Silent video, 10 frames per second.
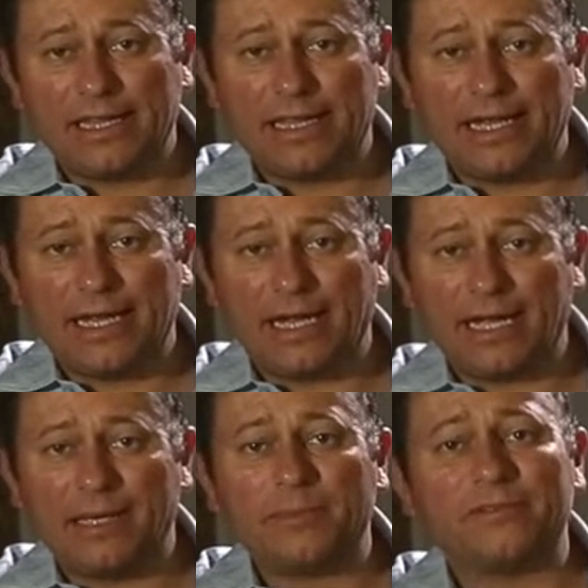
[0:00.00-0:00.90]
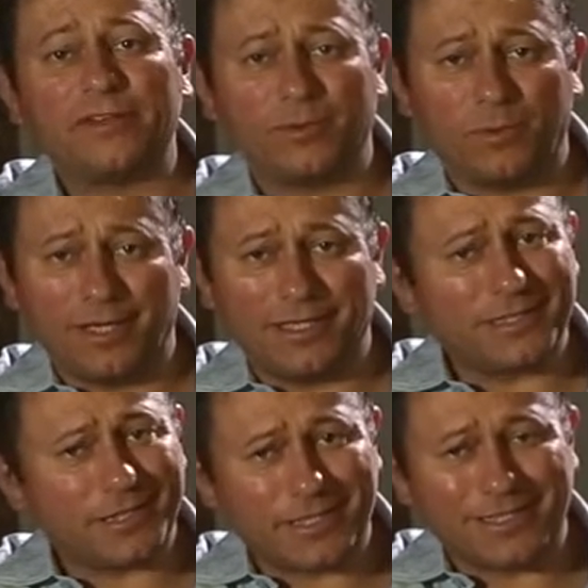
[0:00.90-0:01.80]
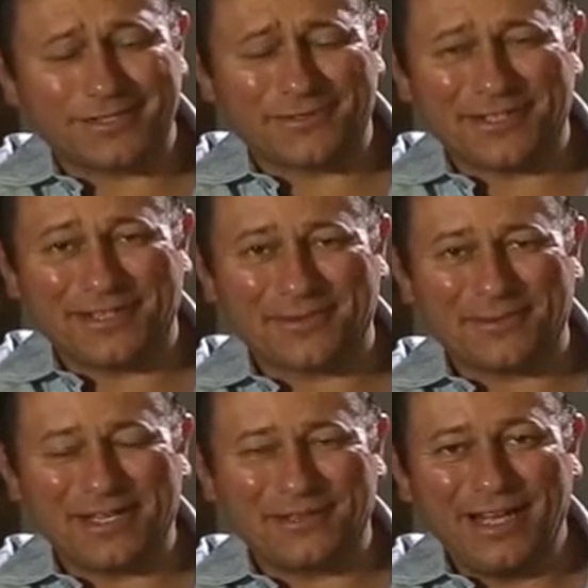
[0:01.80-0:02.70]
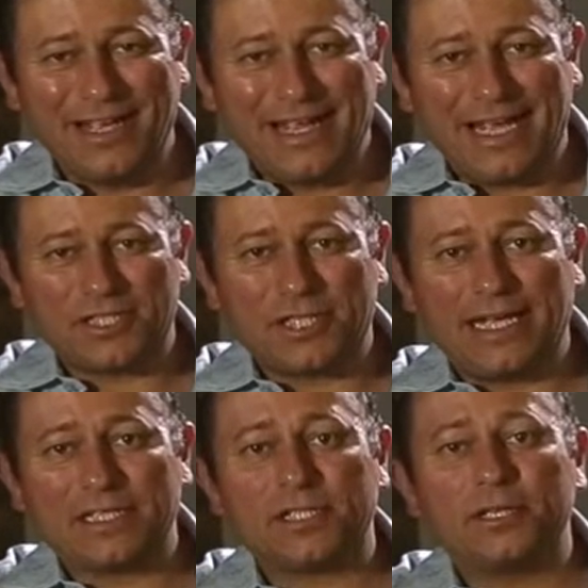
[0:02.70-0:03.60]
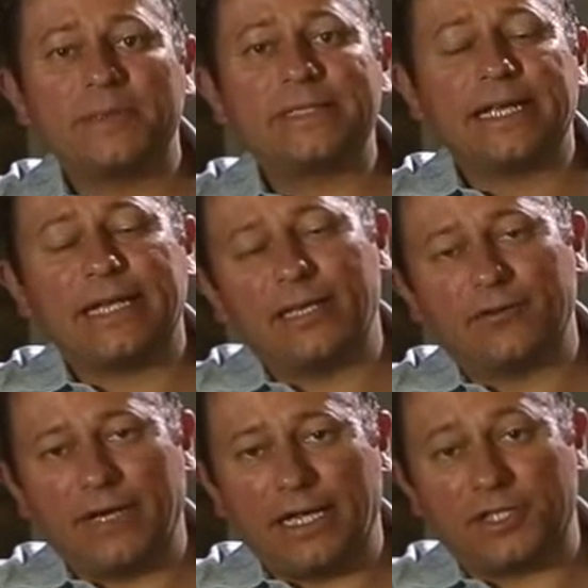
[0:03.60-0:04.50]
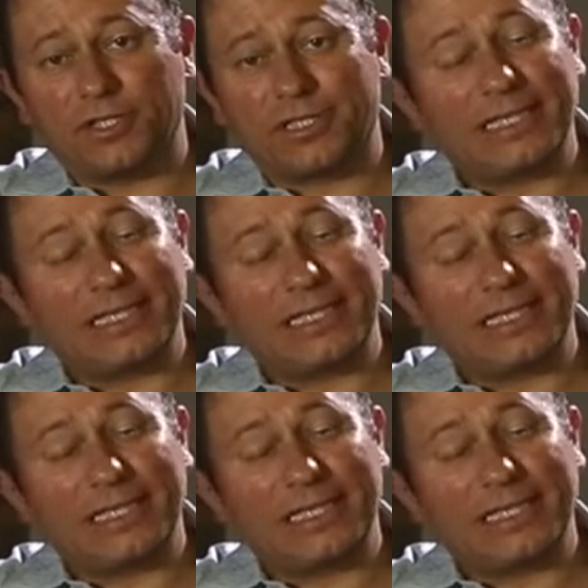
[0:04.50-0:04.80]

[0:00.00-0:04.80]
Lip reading: There are a couple of other wines that she does rather well, and she has two particular ranges.